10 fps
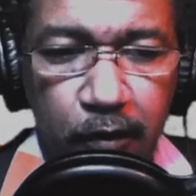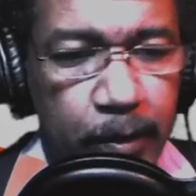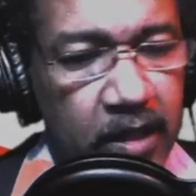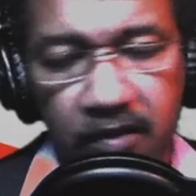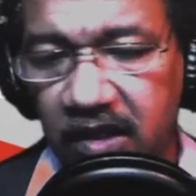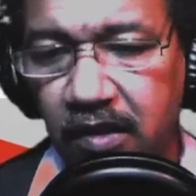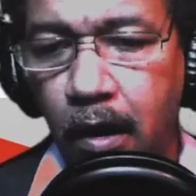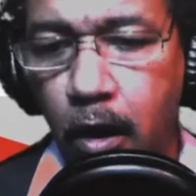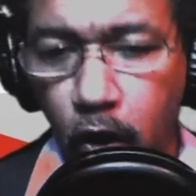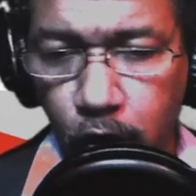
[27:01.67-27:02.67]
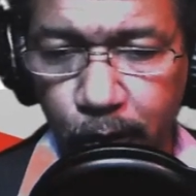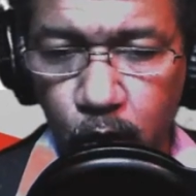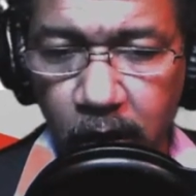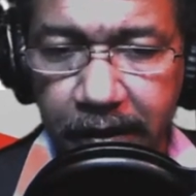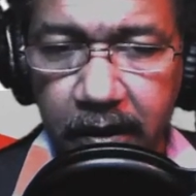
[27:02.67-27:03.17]
because it's a horrible
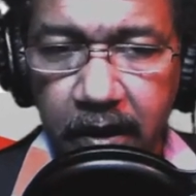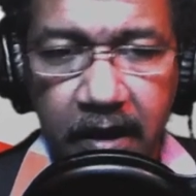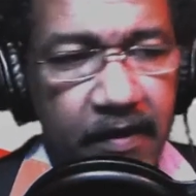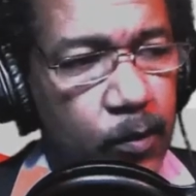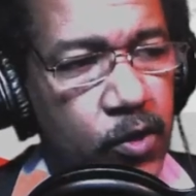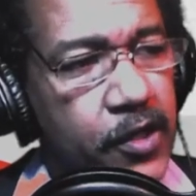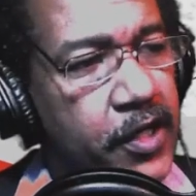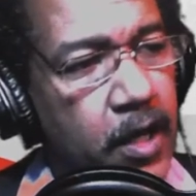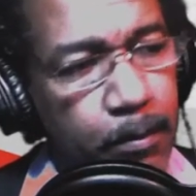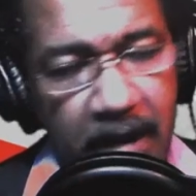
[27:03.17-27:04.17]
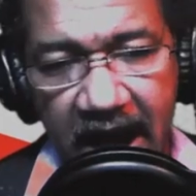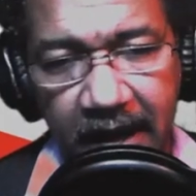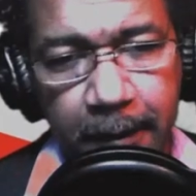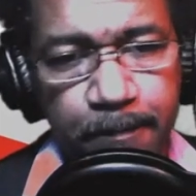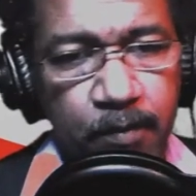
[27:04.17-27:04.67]
one. And then we're going to come back
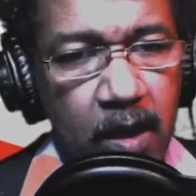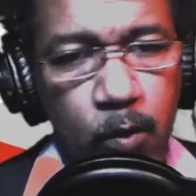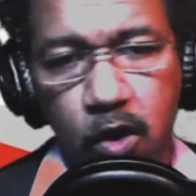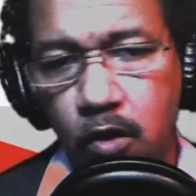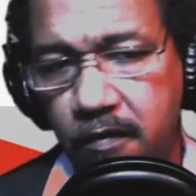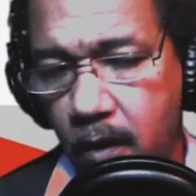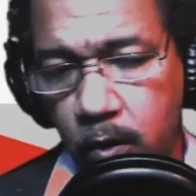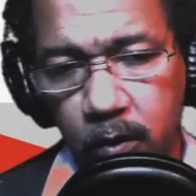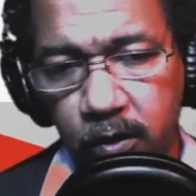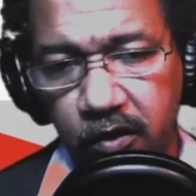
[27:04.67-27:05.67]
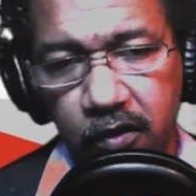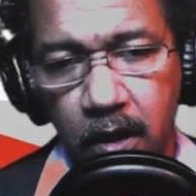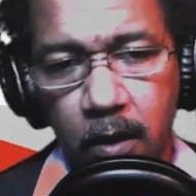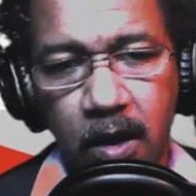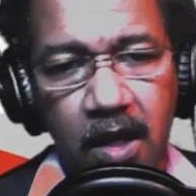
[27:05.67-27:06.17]
and we'll go forward with the
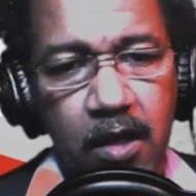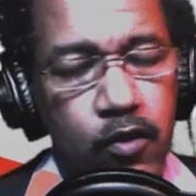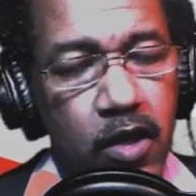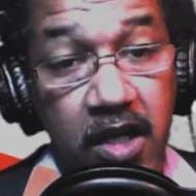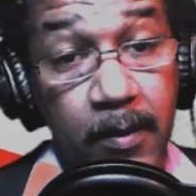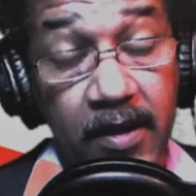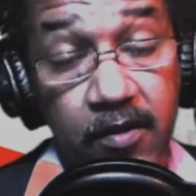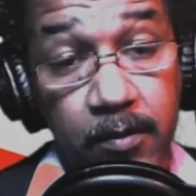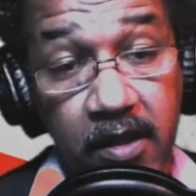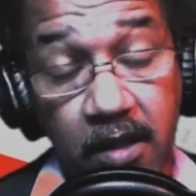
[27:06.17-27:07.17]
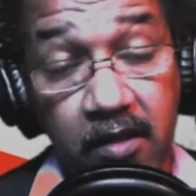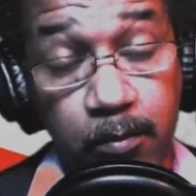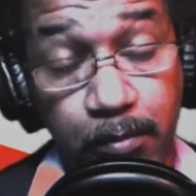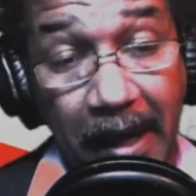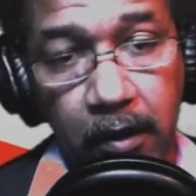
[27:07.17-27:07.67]
show talking about something that's
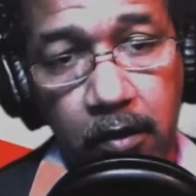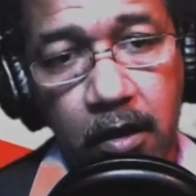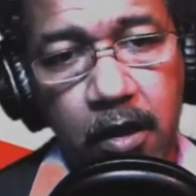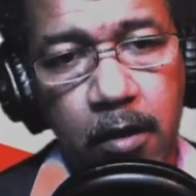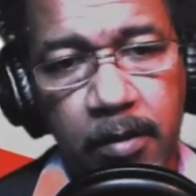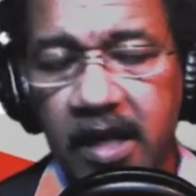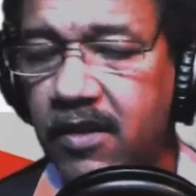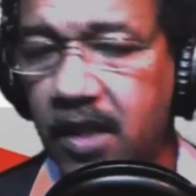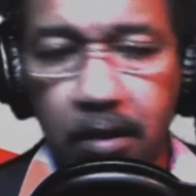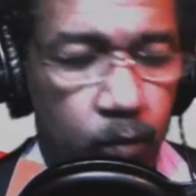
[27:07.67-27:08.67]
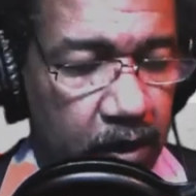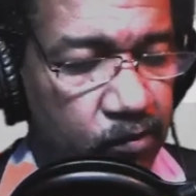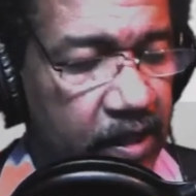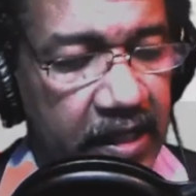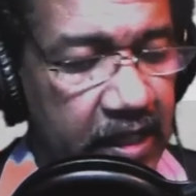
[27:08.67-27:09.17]
better. But I think we
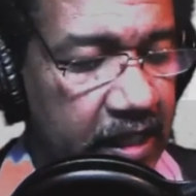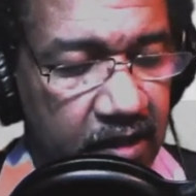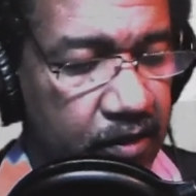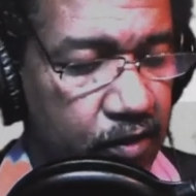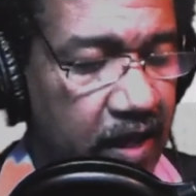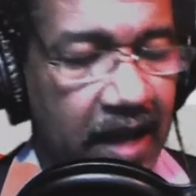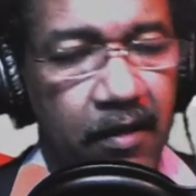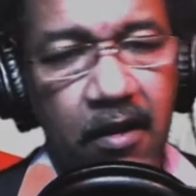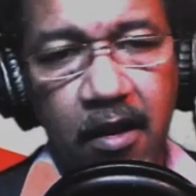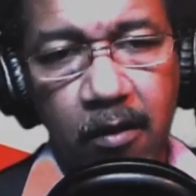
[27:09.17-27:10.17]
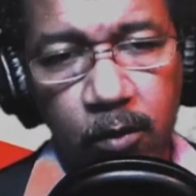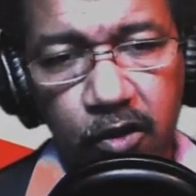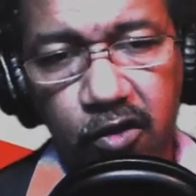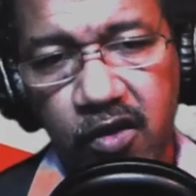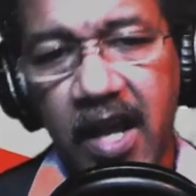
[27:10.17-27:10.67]
really need to understand when you're
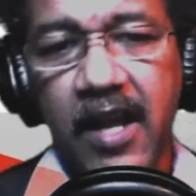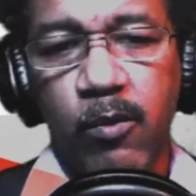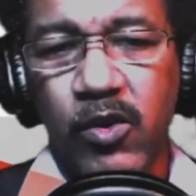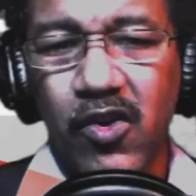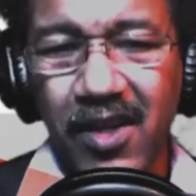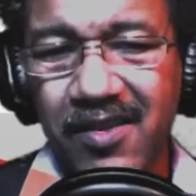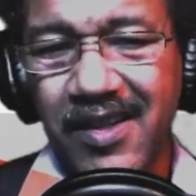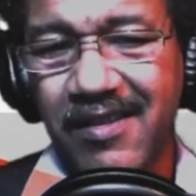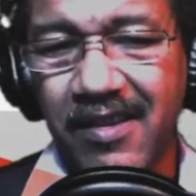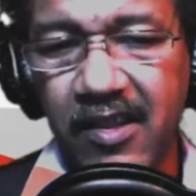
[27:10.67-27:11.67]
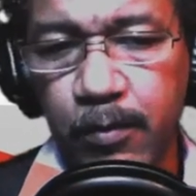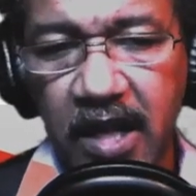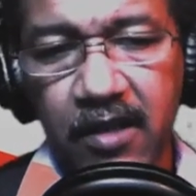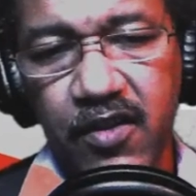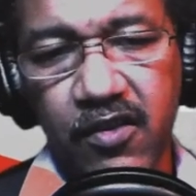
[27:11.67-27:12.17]
listening to these
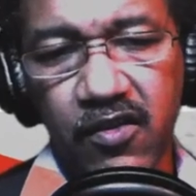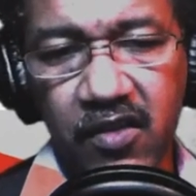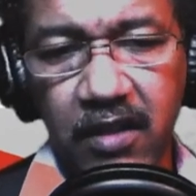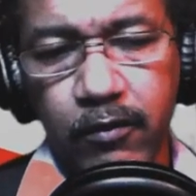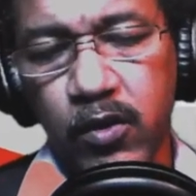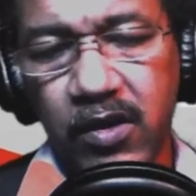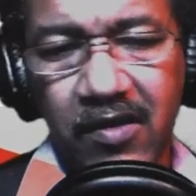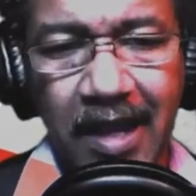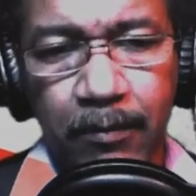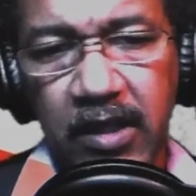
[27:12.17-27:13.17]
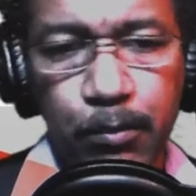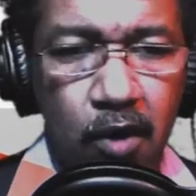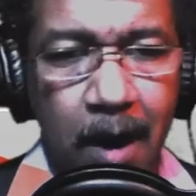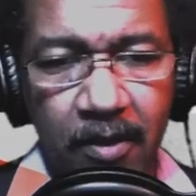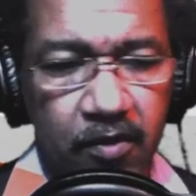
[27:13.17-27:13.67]
politicians give you this empty
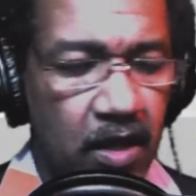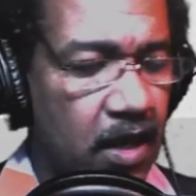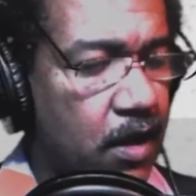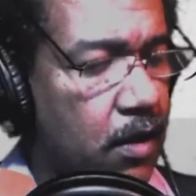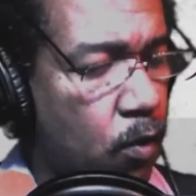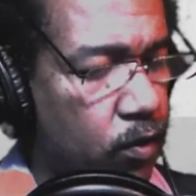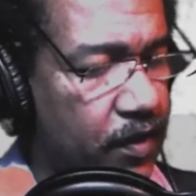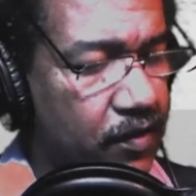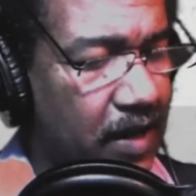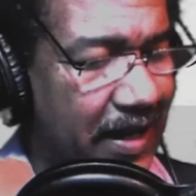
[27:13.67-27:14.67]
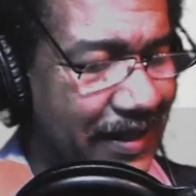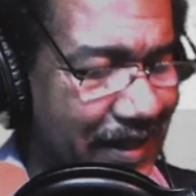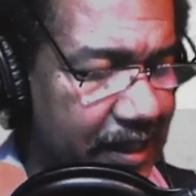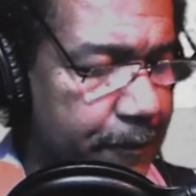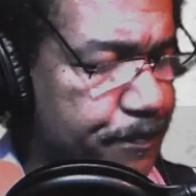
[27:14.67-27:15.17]
promise or this idea